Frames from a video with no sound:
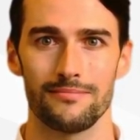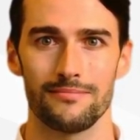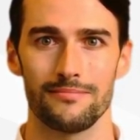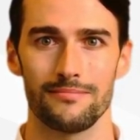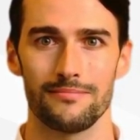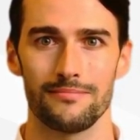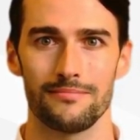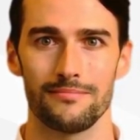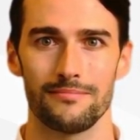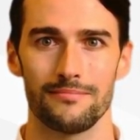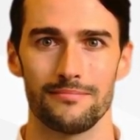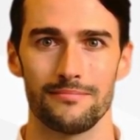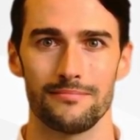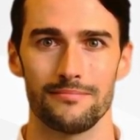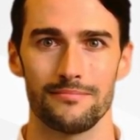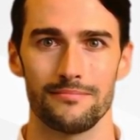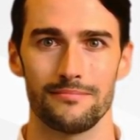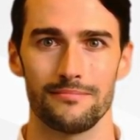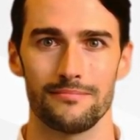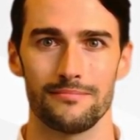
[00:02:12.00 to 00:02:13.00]

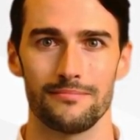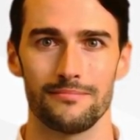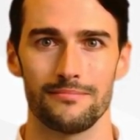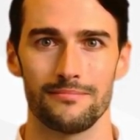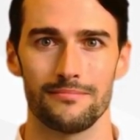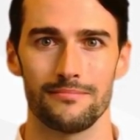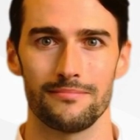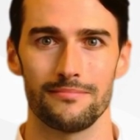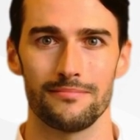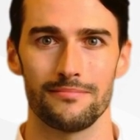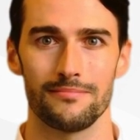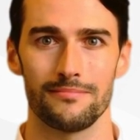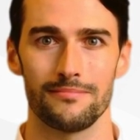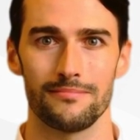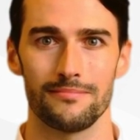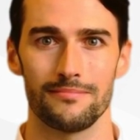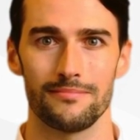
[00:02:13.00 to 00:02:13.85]
(silence)